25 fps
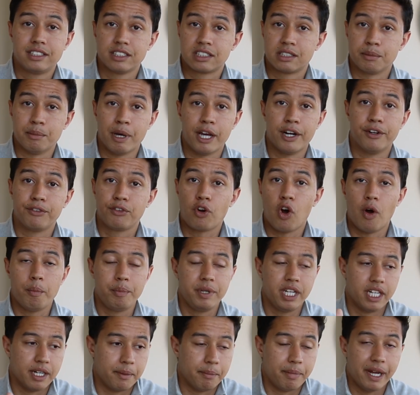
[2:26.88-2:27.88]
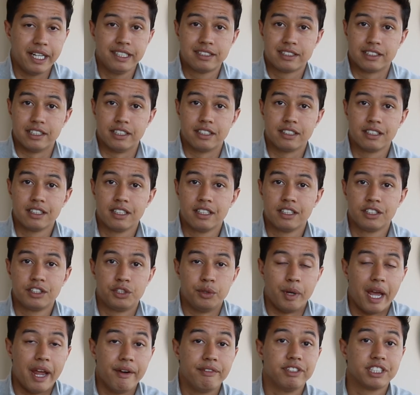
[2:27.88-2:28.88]
just a matter of copying and paste it
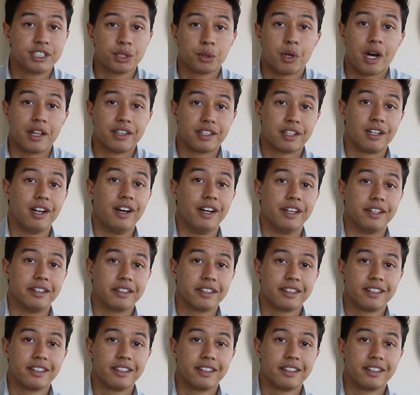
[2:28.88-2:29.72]
to every single other client,